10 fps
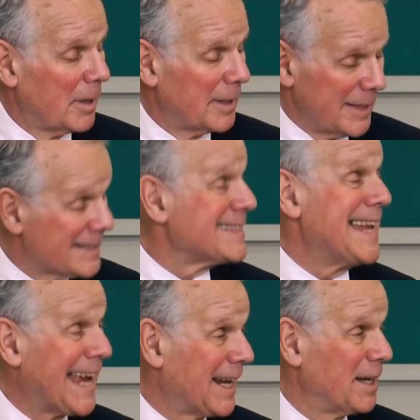is
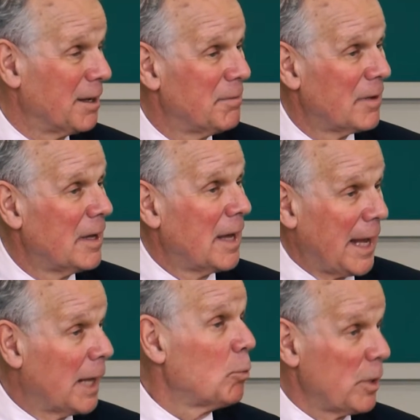negative,
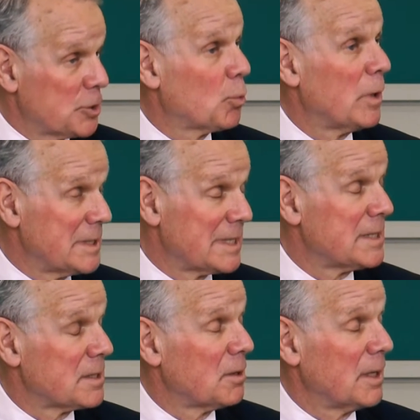and which ones
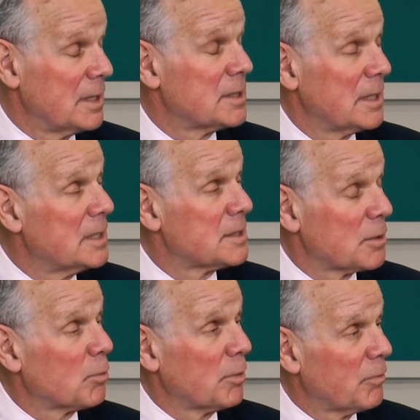is
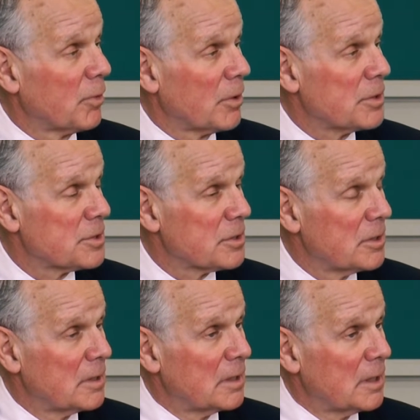the reverse.
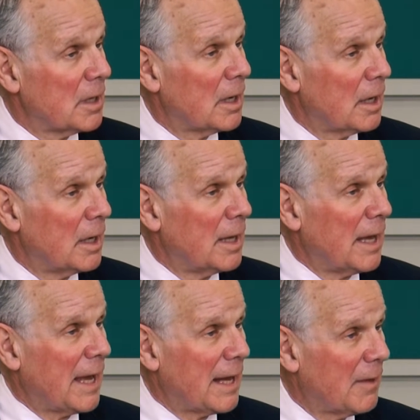
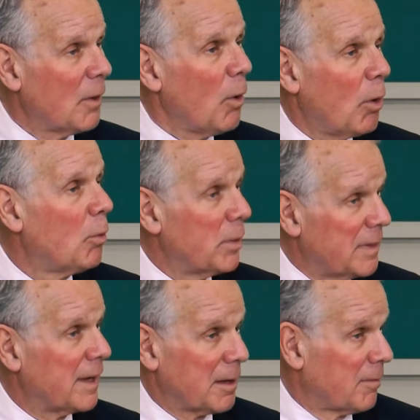And on the whole, we
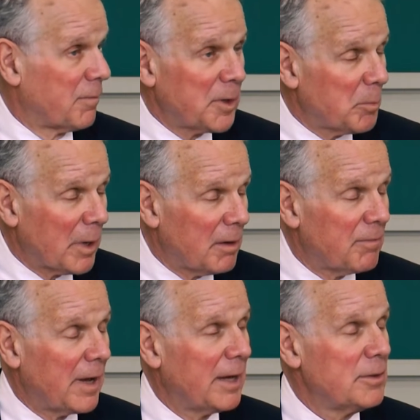think fundamental
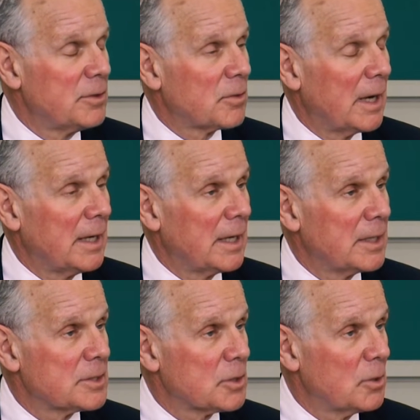value trading
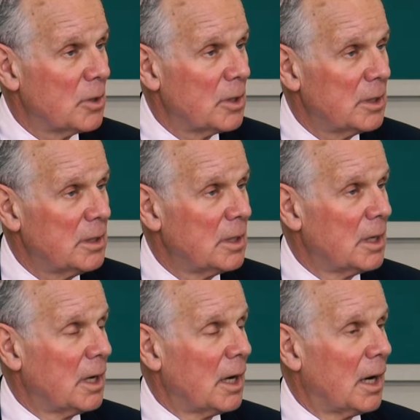is good,
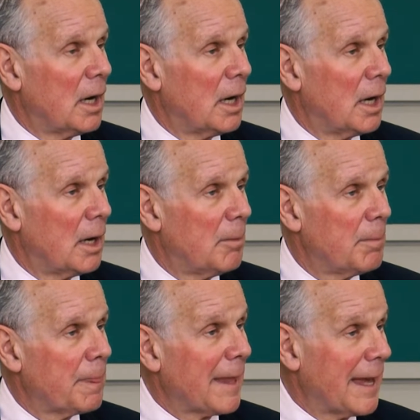
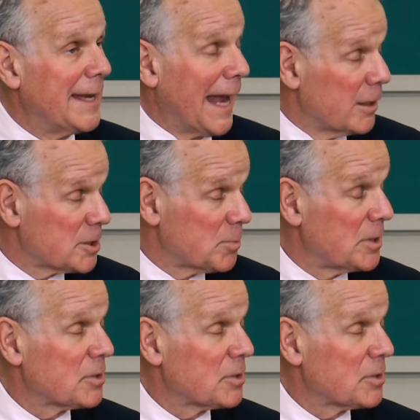announcement